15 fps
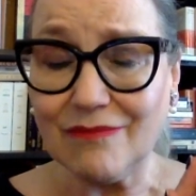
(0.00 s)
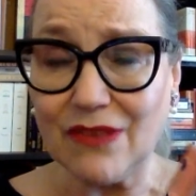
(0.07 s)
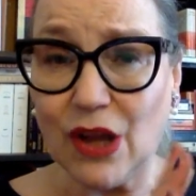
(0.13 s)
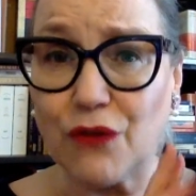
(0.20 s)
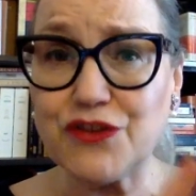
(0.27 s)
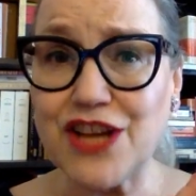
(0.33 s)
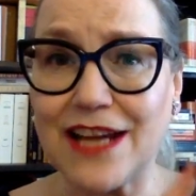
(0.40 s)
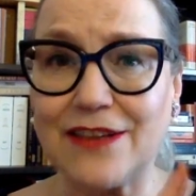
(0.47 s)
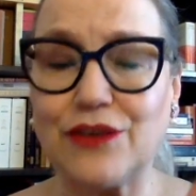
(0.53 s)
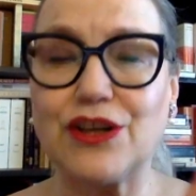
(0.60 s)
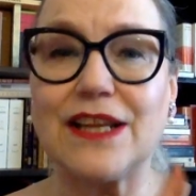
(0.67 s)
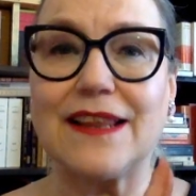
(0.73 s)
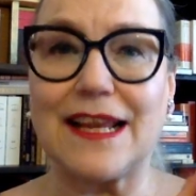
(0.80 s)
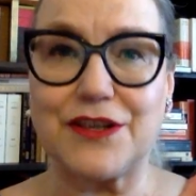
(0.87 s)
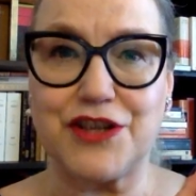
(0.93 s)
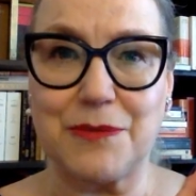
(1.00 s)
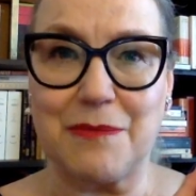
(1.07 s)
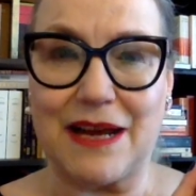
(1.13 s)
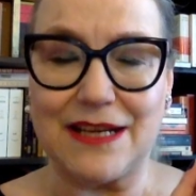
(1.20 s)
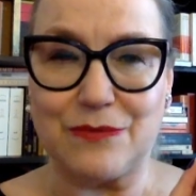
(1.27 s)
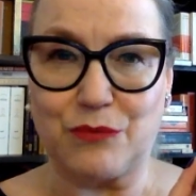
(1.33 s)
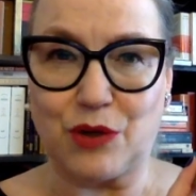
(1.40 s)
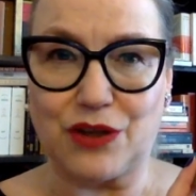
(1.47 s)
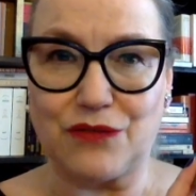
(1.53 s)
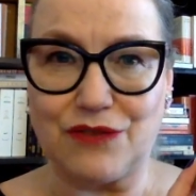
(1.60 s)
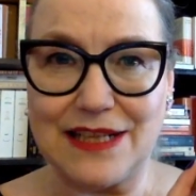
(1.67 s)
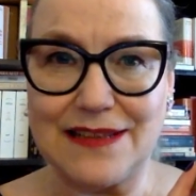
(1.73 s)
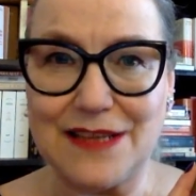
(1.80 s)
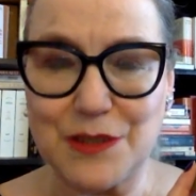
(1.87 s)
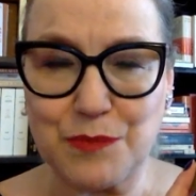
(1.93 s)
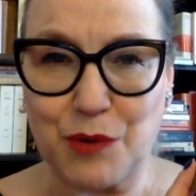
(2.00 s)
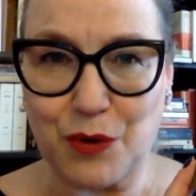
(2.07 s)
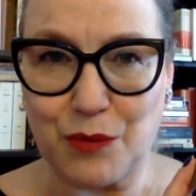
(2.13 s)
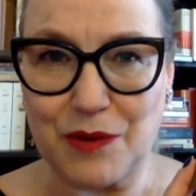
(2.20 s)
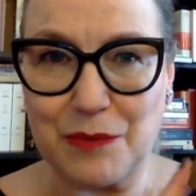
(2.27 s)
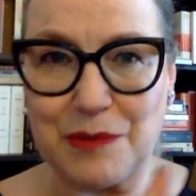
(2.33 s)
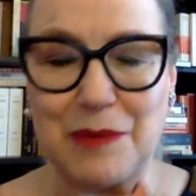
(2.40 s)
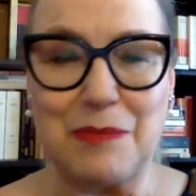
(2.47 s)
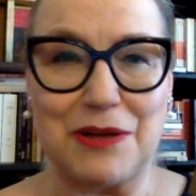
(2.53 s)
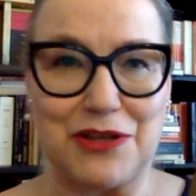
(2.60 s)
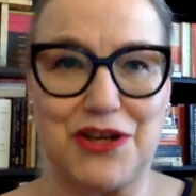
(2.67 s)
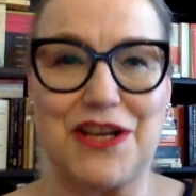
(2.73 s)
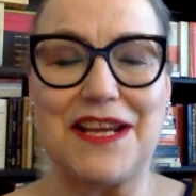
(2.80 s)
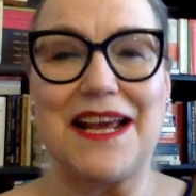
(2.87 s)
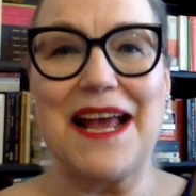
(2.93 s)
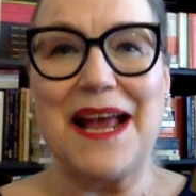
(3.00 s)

of January that she might want to read this book with me, but she